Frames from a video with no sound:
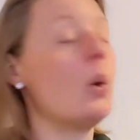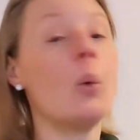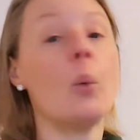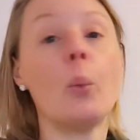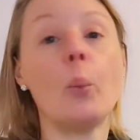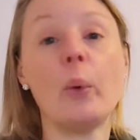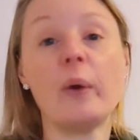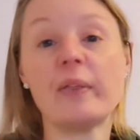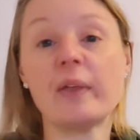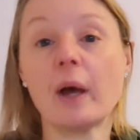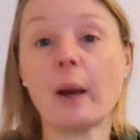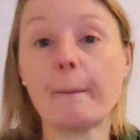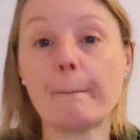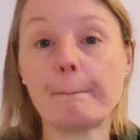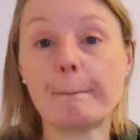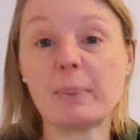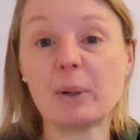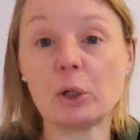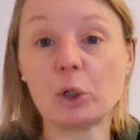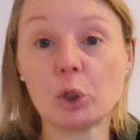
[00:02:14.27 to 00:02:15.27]
With her
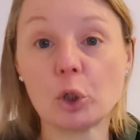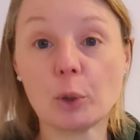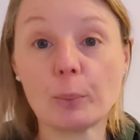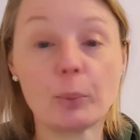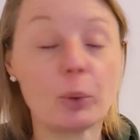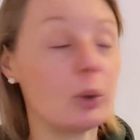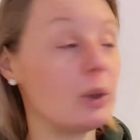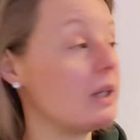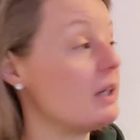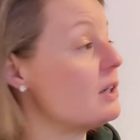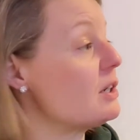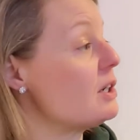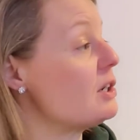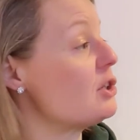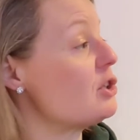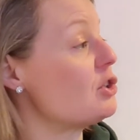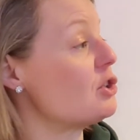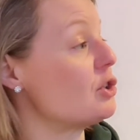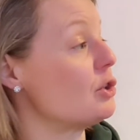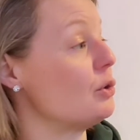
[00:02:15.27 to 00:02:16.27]
blue pointy
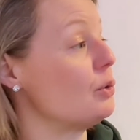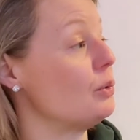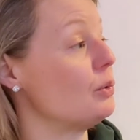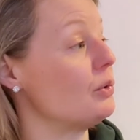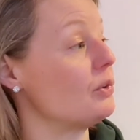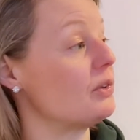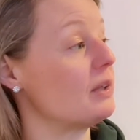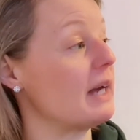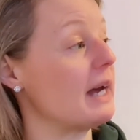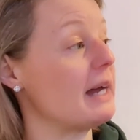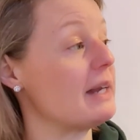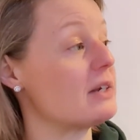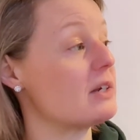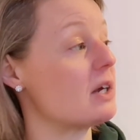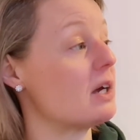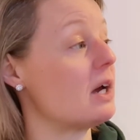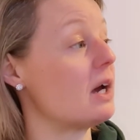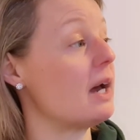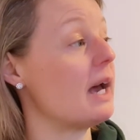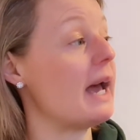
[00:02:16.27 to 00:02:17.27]
shoes and
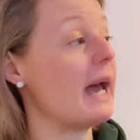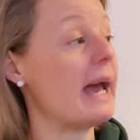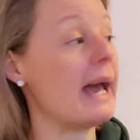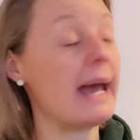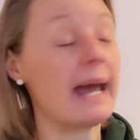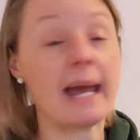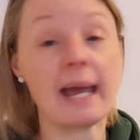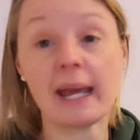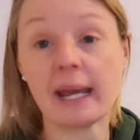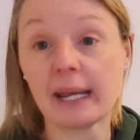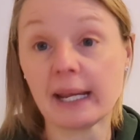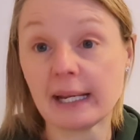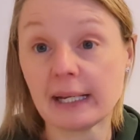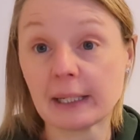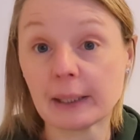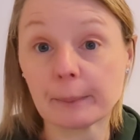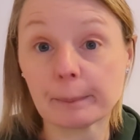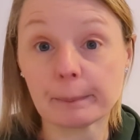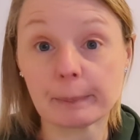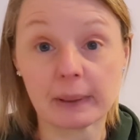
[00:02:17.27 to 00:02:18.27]
her hair in
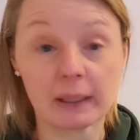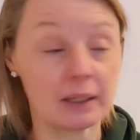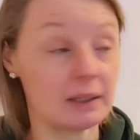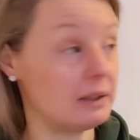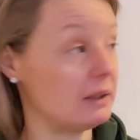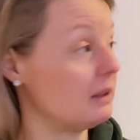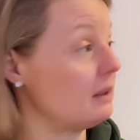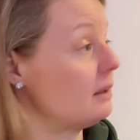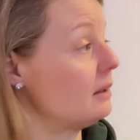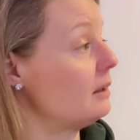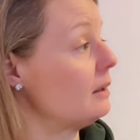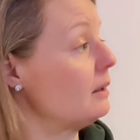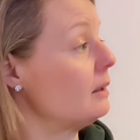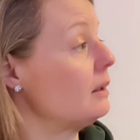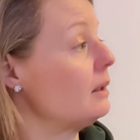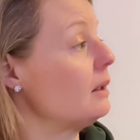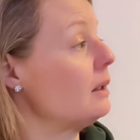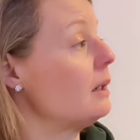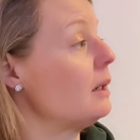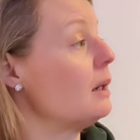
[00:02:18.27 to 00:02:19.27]
a bun,
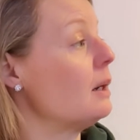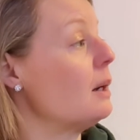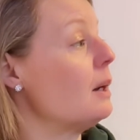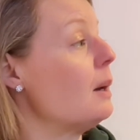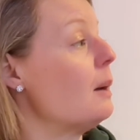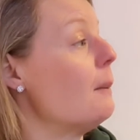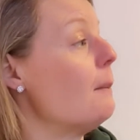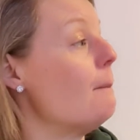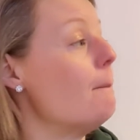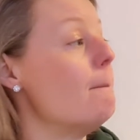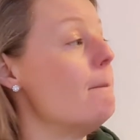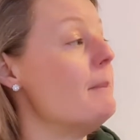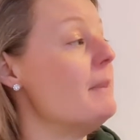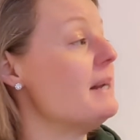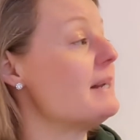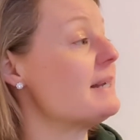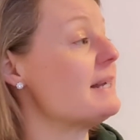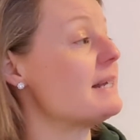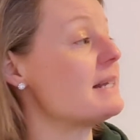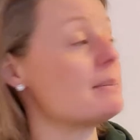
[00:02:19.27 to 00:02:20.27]

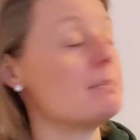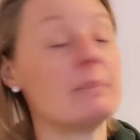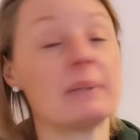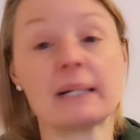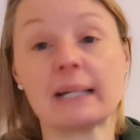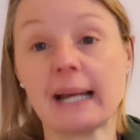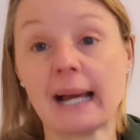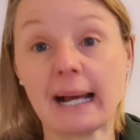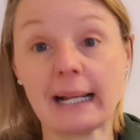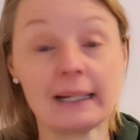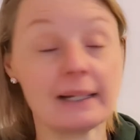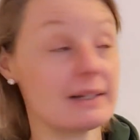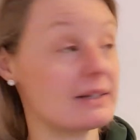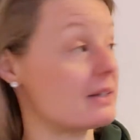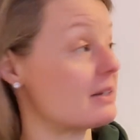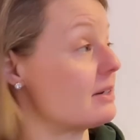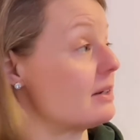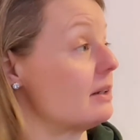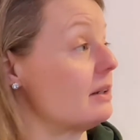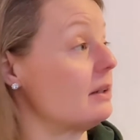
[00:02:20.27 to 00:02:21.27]
Mrs.
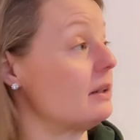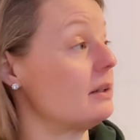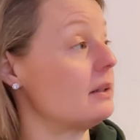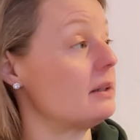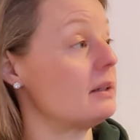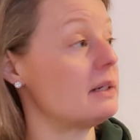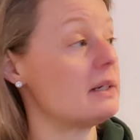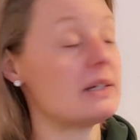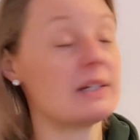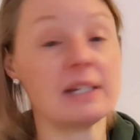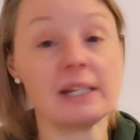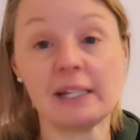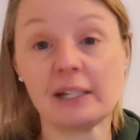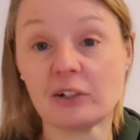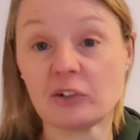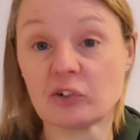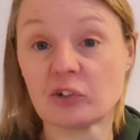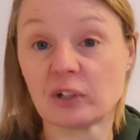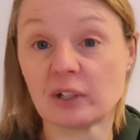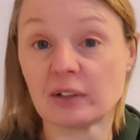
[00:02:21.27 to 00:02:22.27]
McAllister
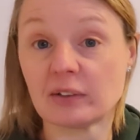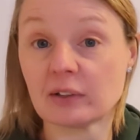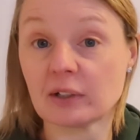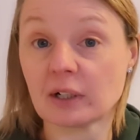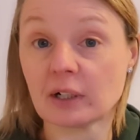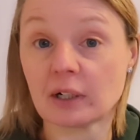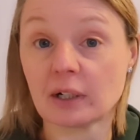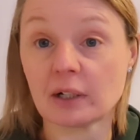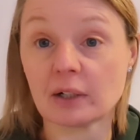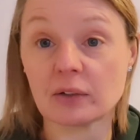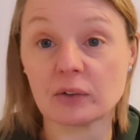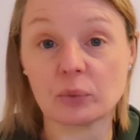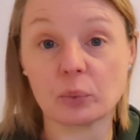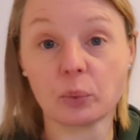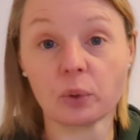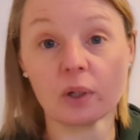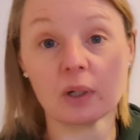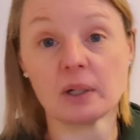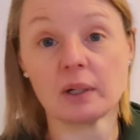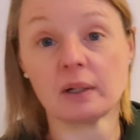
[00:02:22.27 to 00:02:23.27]
teaches Class
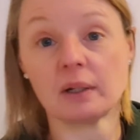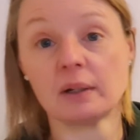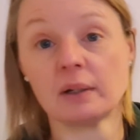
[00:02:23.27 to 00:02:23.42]
1.